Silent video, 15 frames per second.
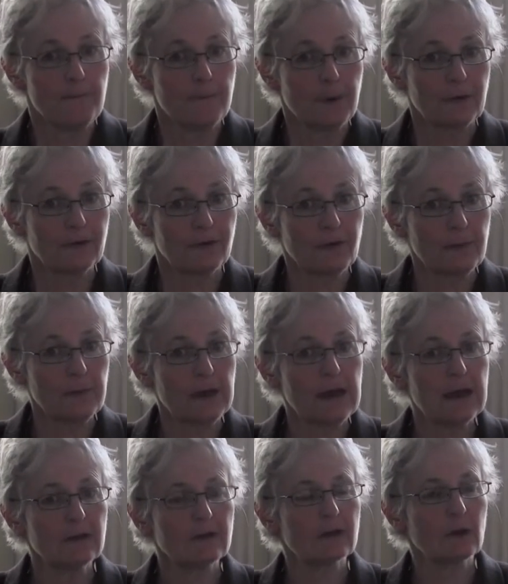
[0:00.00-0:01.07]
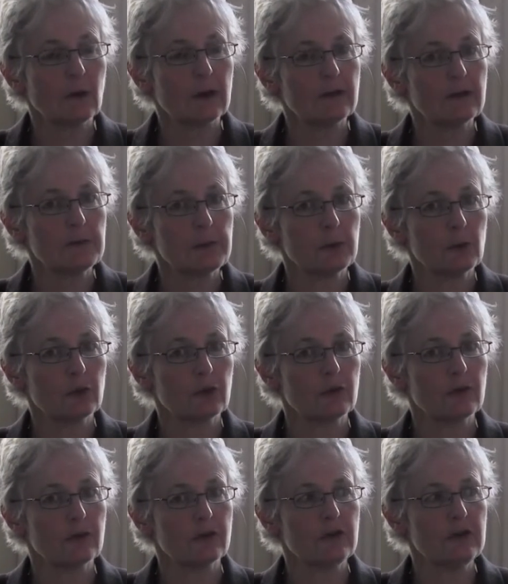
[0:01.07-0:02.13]
But for me, it's quite
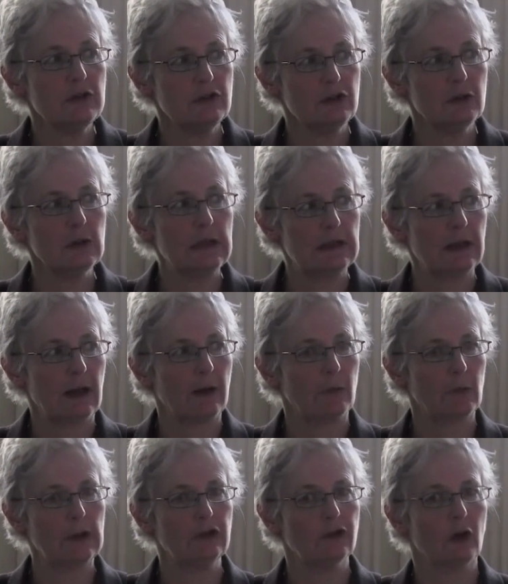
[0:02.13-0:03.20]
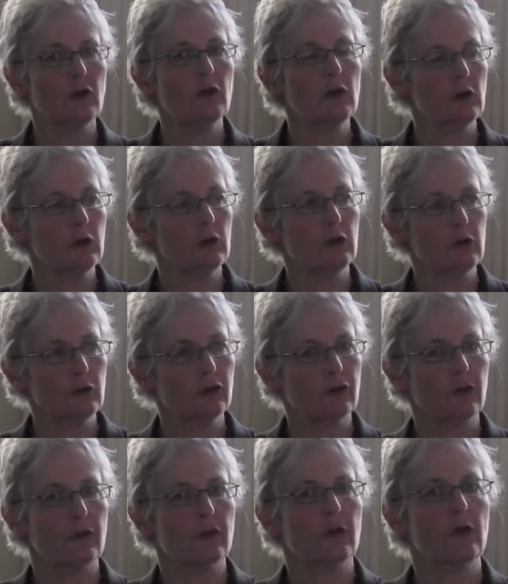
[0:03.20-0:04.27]
important that in doing that, we don't
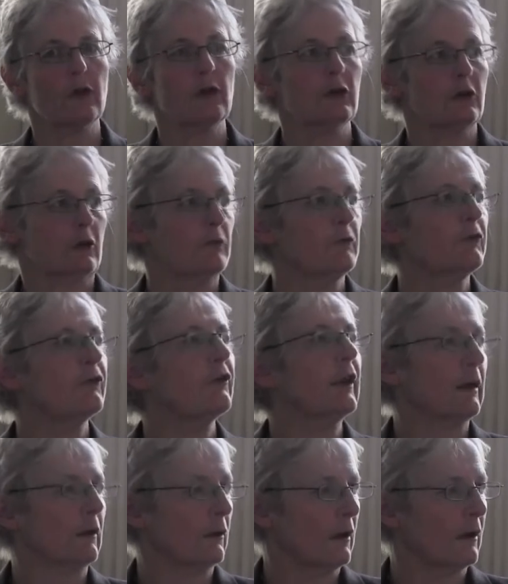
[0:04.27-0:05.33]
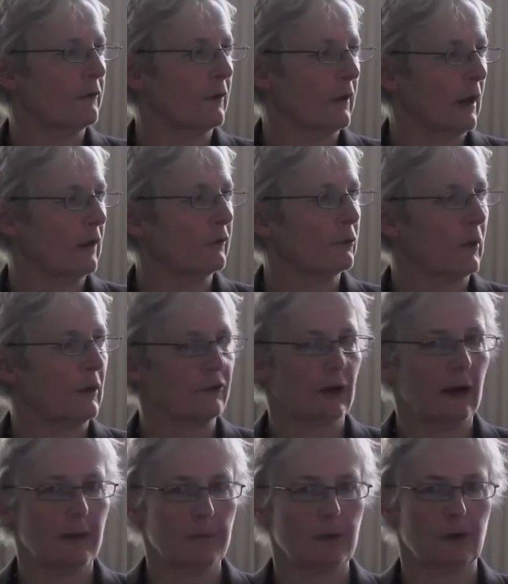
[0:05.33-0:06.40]
lose the look and feel of the Hes West
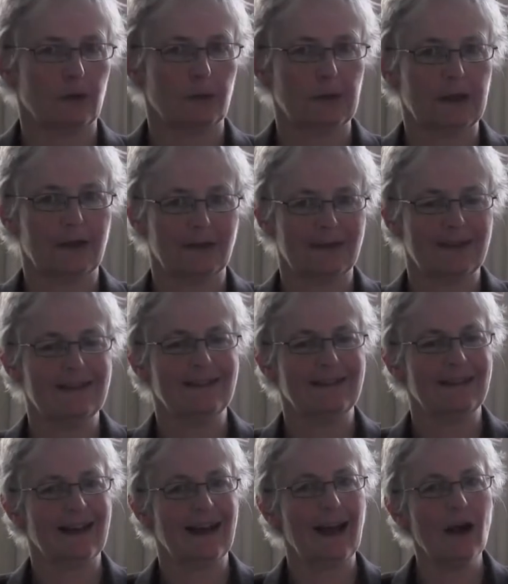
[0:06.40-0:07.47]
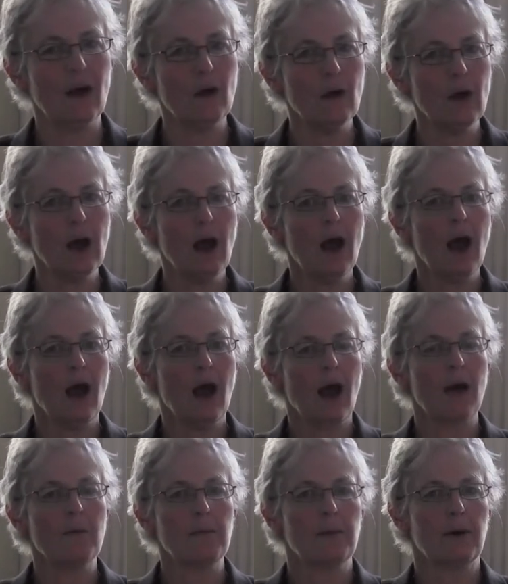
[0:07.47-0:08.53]
campus, because it's now
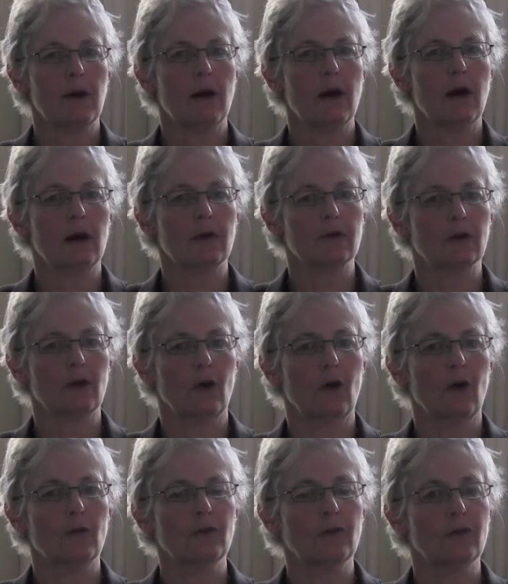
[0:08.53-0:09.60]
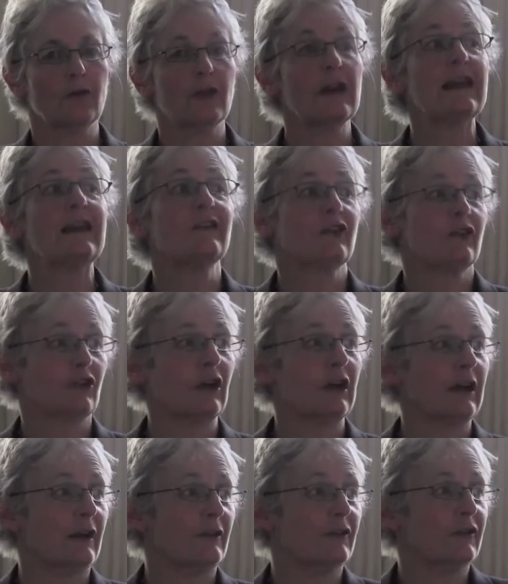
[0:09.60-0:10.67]
a part of the
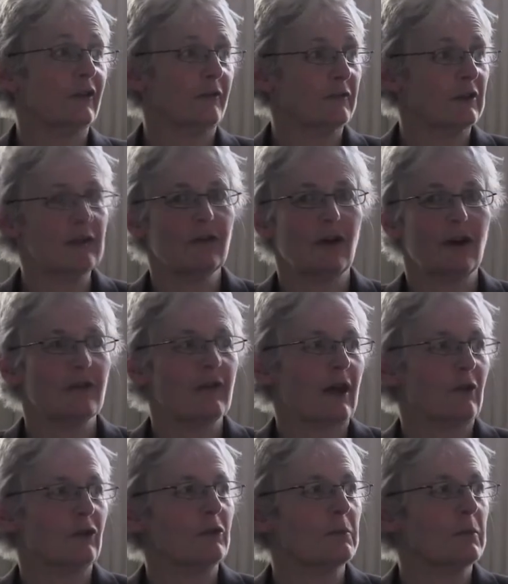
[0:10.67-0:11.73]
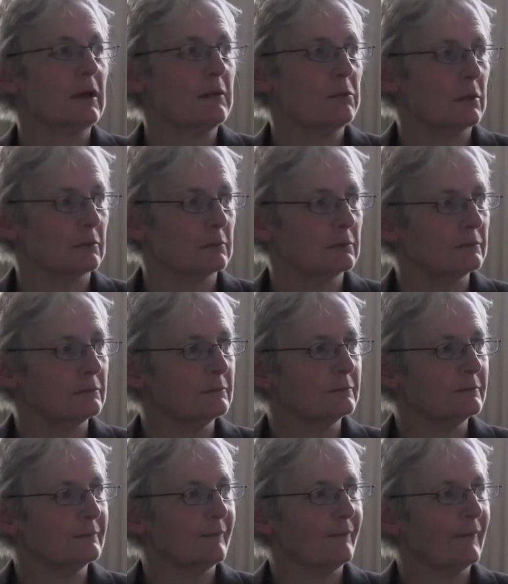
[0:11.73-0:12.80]
history of 75,000 people
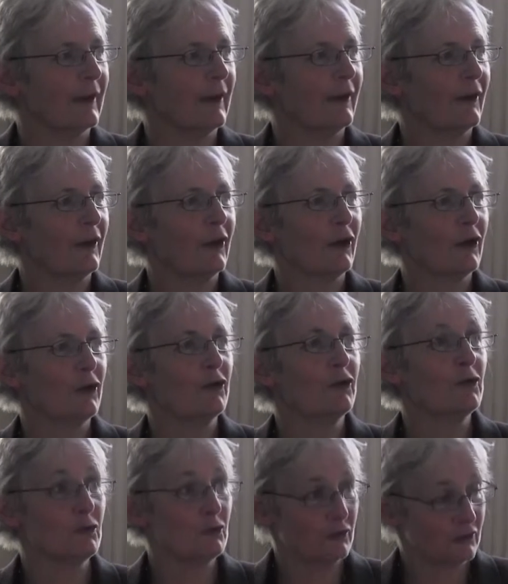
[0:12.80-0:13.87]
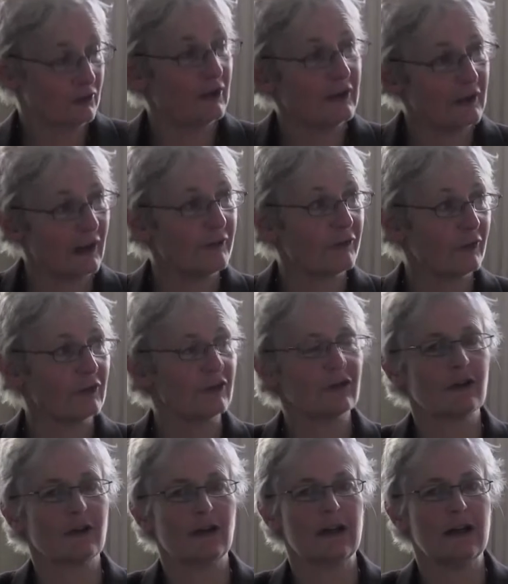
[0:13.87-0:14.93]
who did their first
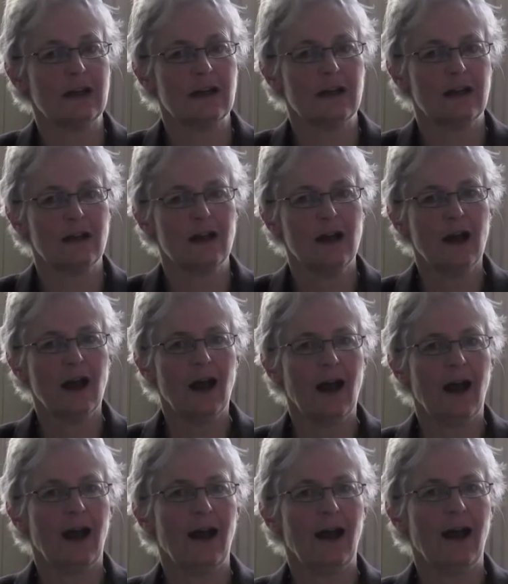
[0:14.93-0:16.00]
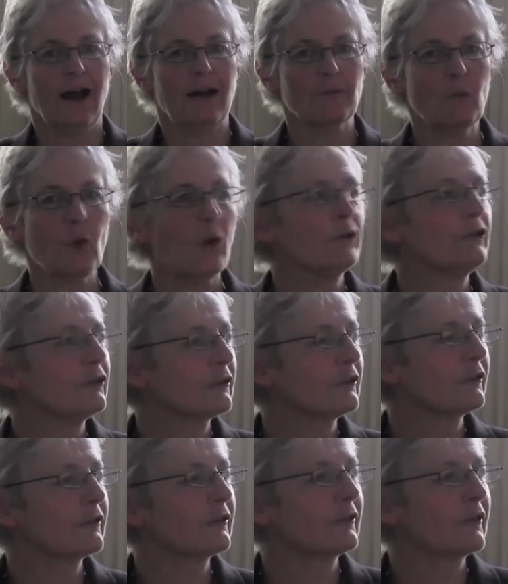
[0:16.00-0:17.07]
degree here and want
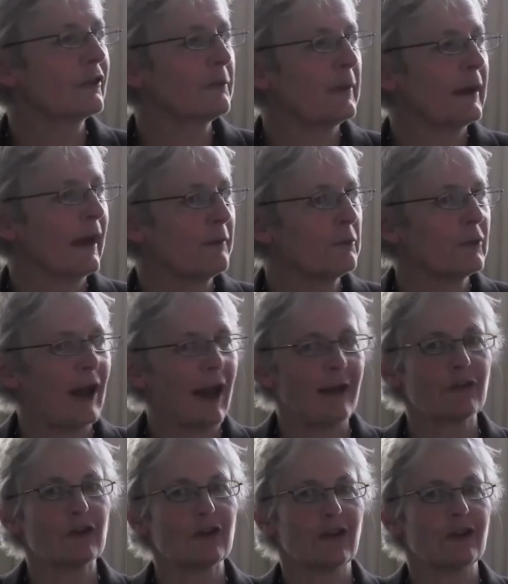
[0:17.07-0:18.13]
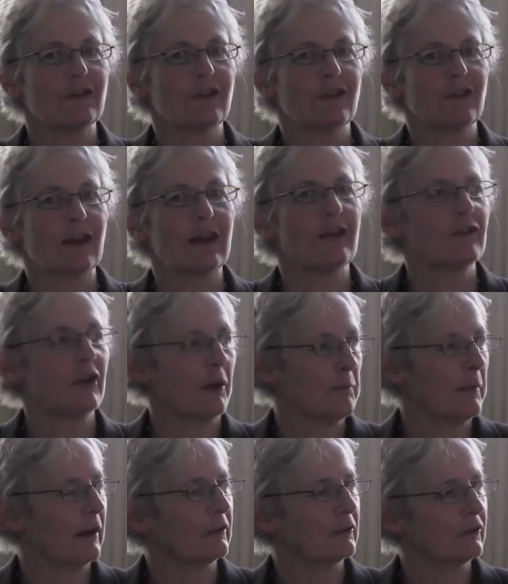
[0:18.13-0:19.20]
to be able to have a sense that they have come
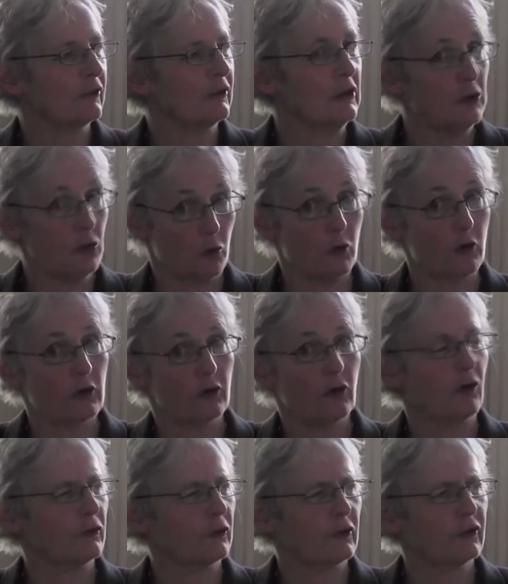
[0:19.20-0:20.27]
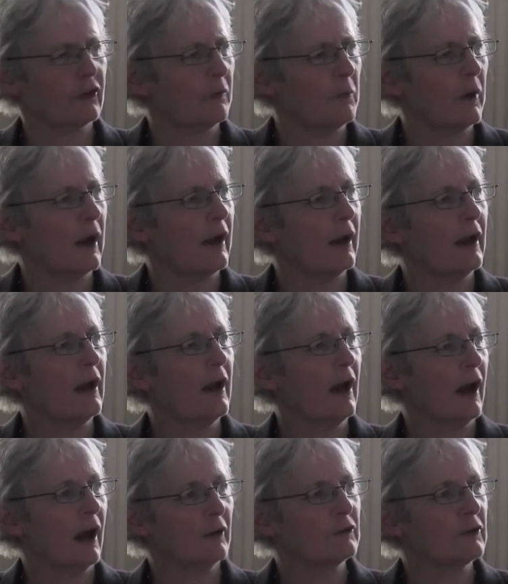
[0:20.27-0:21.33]
back to York, not to somewhere
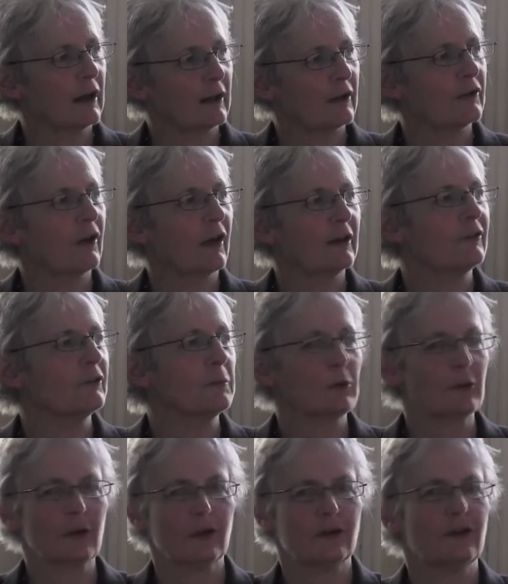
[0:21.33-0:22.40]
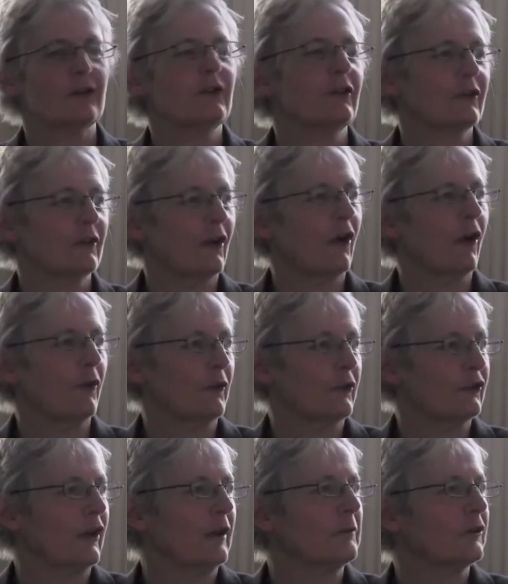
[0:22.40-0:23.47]
unrecognisable that is on the
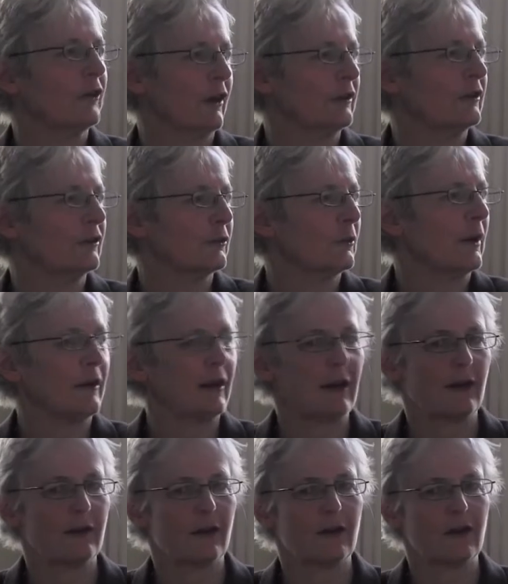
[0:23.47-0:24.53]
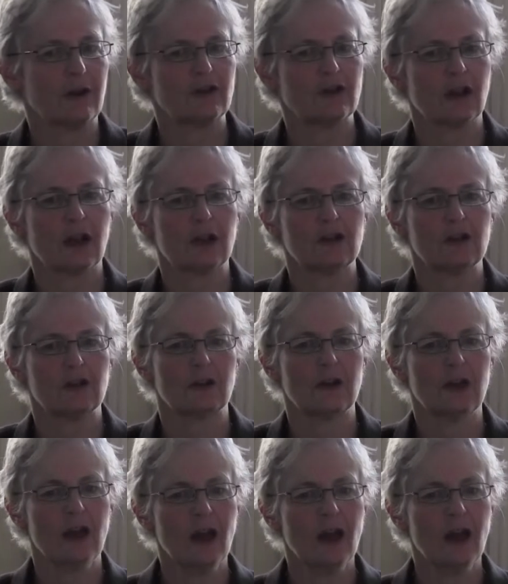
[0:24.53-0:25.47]
same site as where they had their education.